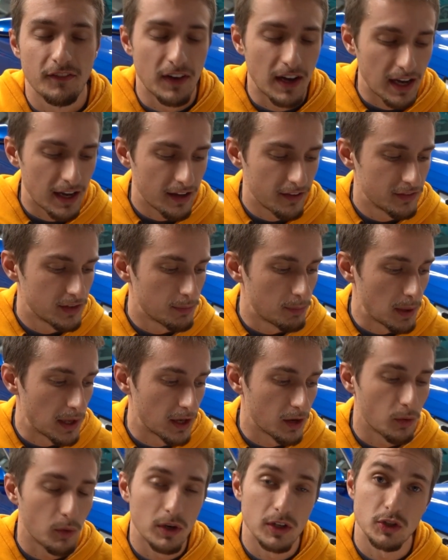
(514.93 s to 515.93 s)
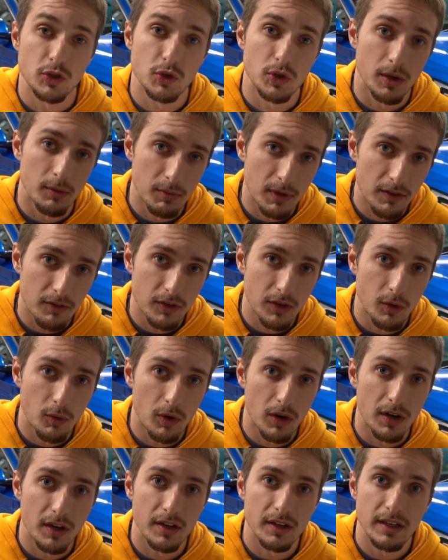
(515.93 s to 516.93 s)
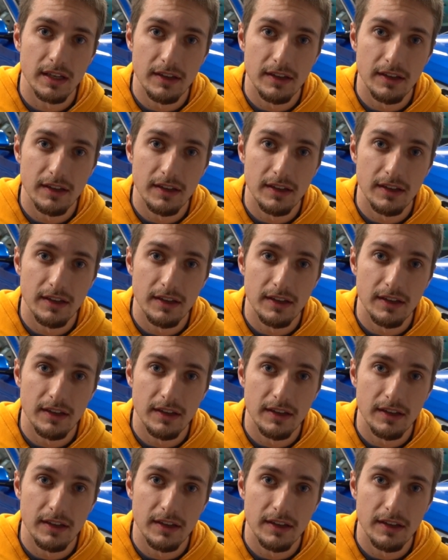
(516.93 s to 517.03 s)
5, depending on what trim level you want.